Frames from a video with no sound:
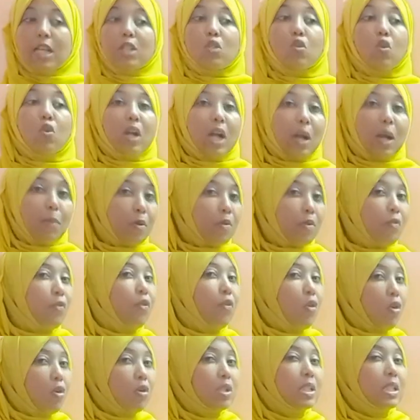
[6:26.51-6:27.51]
So
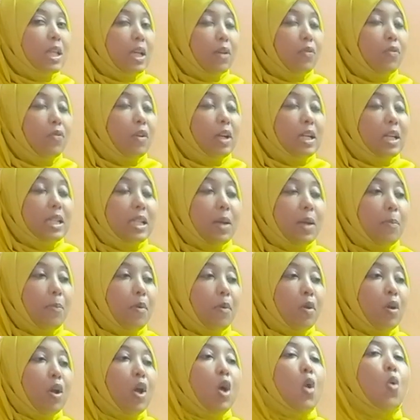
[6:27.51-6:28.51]
carbon dioxide, for
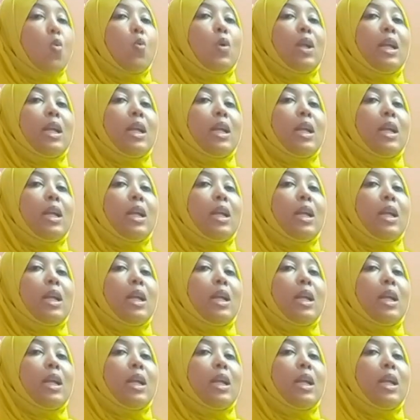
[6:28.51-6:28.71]
example,